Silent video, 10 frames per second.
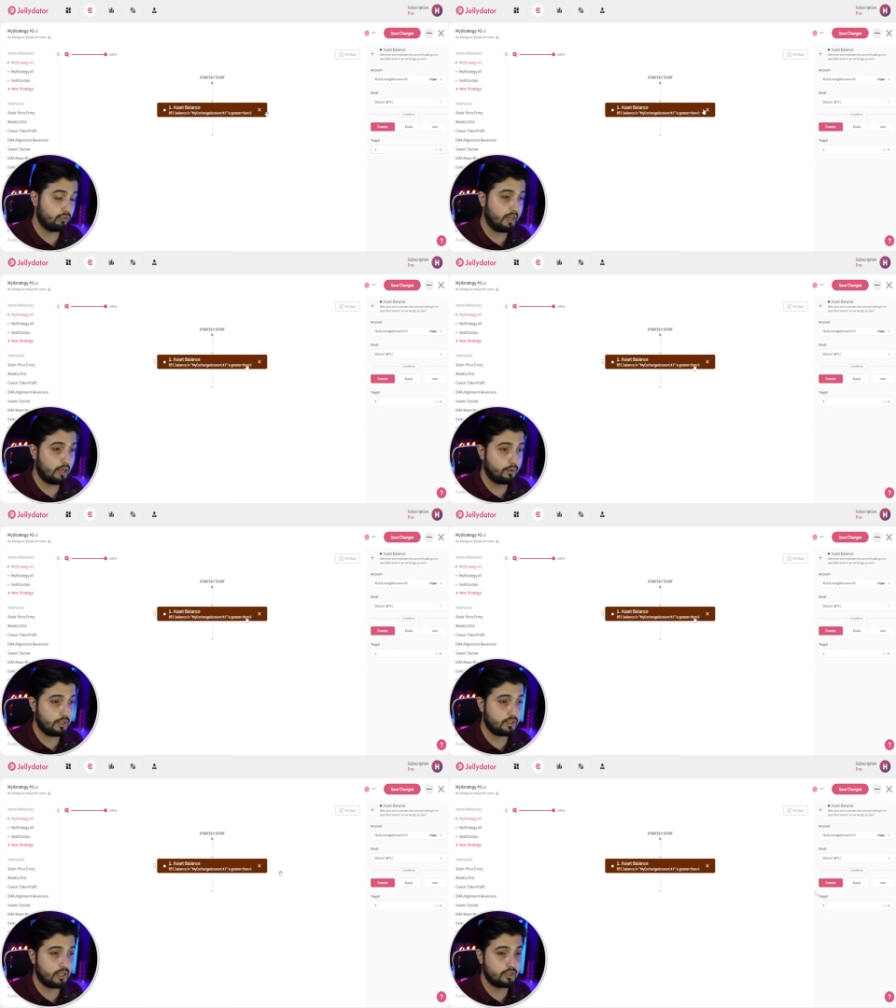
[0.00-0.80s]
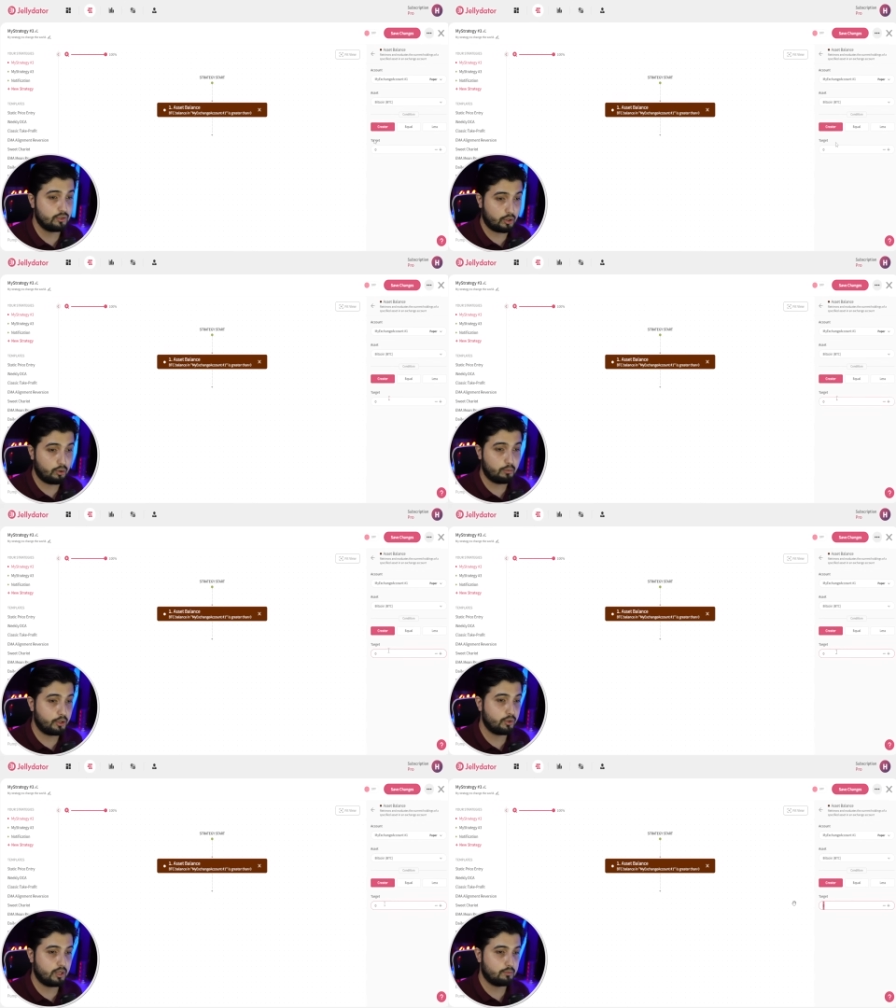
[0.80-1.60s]
Right now it says zero, but
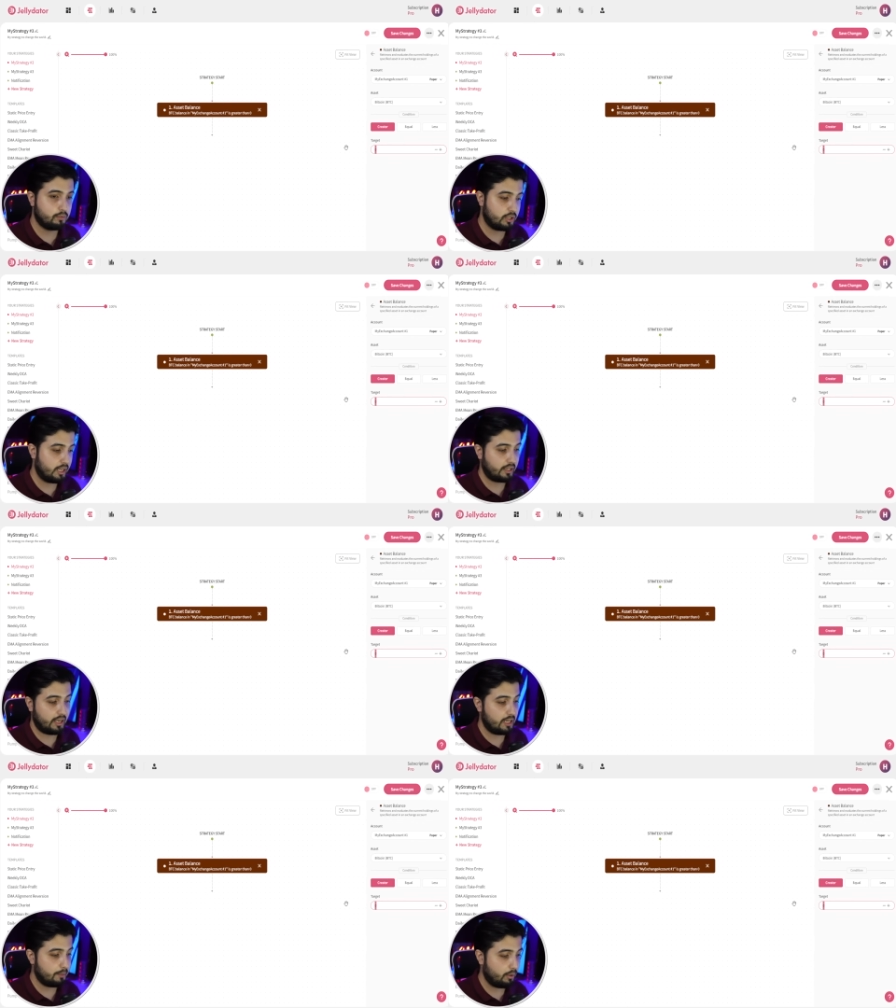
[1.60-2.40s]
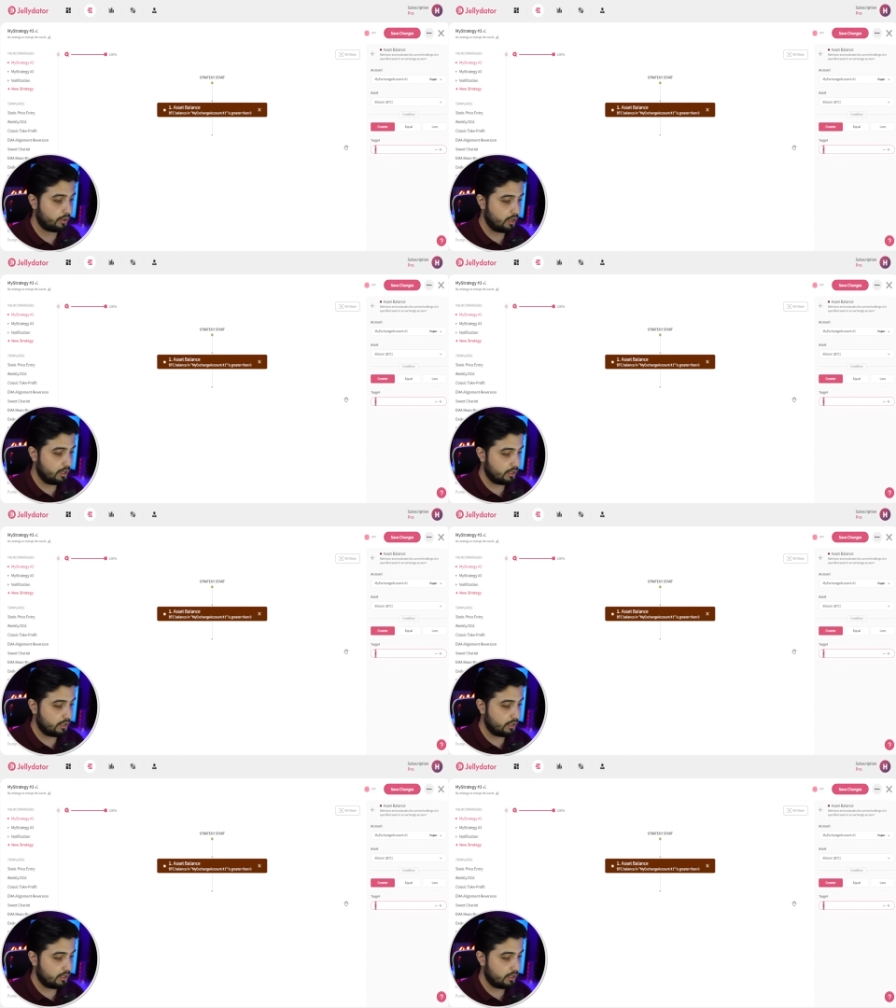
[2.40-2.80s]
you can select any amount.